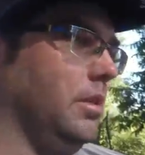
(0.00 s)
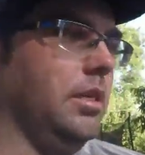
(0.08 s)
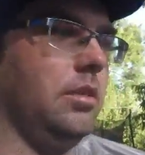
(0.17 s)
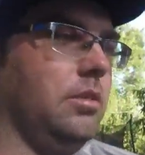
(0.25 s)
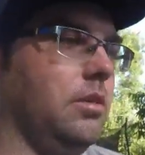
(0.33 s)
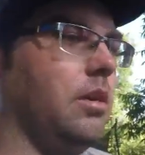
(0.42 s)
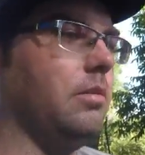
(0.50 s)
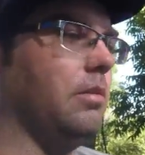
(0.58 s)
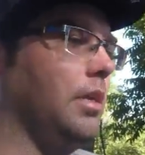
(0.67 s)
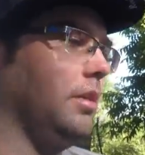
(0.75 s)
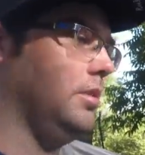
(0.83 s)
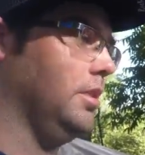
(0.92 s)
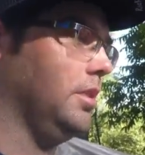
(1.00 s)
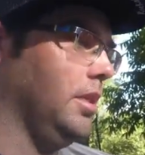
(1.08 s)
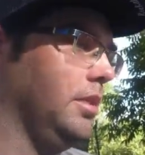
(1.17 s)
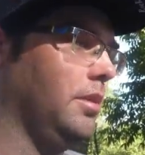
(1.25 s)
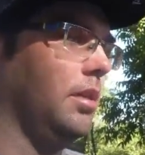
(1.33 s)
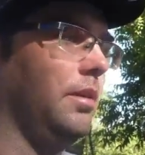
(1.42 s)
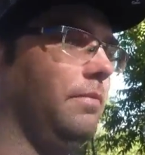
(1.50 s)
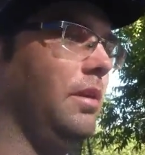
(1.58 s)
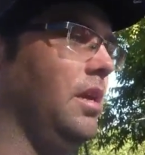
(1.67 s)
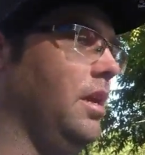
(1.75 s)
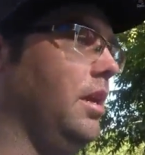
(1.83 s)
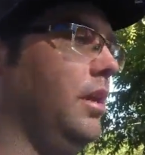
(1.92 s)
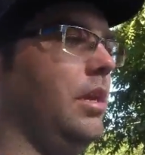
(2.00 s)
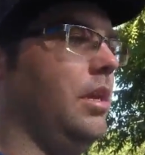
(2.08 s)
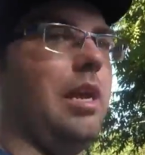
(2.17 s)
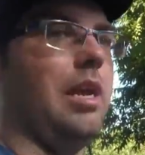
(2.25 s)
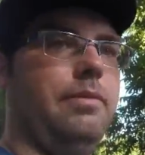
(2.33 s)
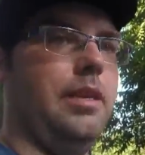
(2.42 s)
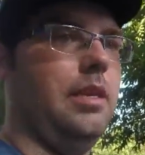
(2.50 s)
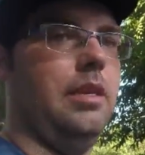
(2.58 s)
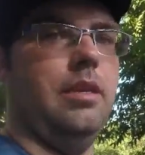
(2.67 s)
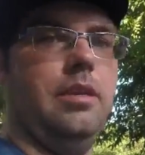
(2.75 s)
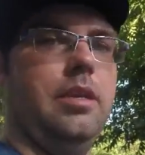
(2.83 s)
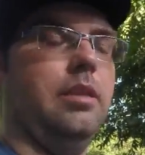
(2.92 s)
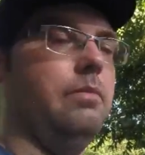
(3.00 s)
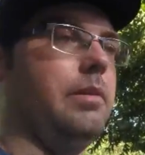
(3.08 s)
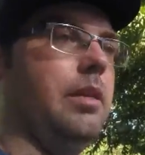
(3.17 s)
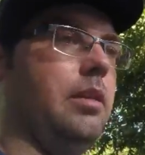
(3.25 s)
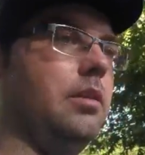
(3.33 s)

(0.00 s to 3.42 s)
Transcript: get car running just because of life getting in the way